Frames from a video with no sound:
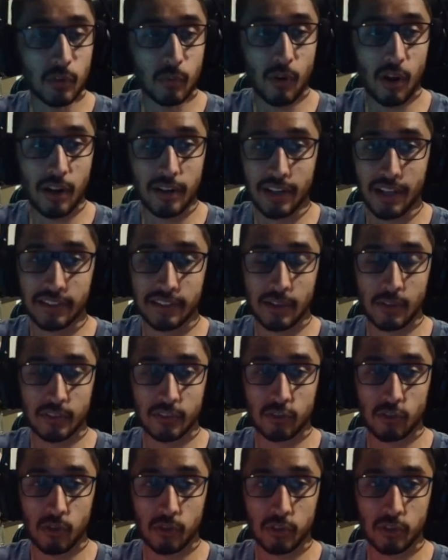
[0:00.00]
run as I was
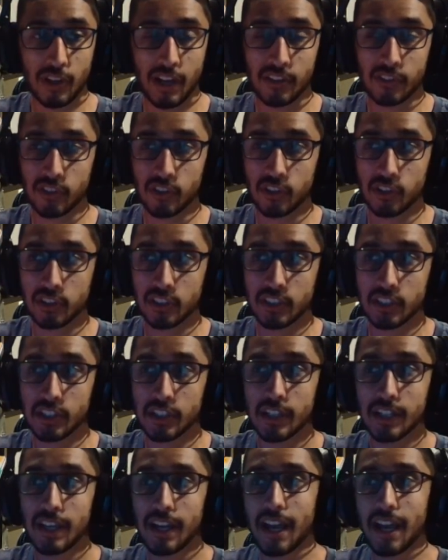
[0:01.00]
showing you guys earlier,